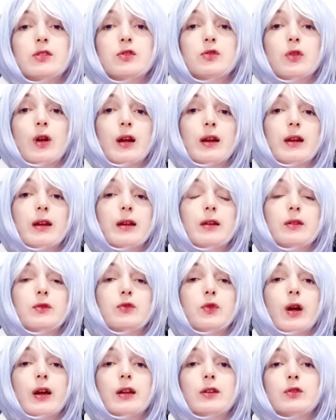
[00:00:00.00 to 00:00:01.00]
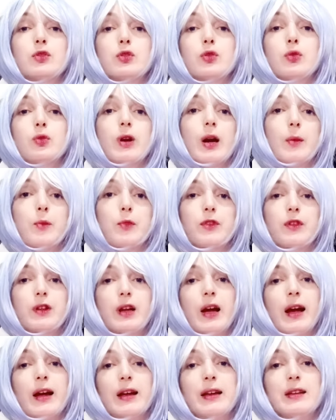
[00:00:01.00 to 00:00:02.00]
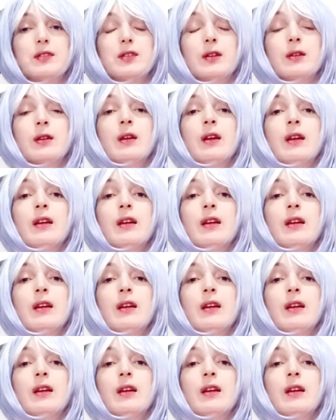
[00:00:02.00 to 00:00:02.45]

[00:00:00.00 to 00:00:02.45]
try to hook up with guys and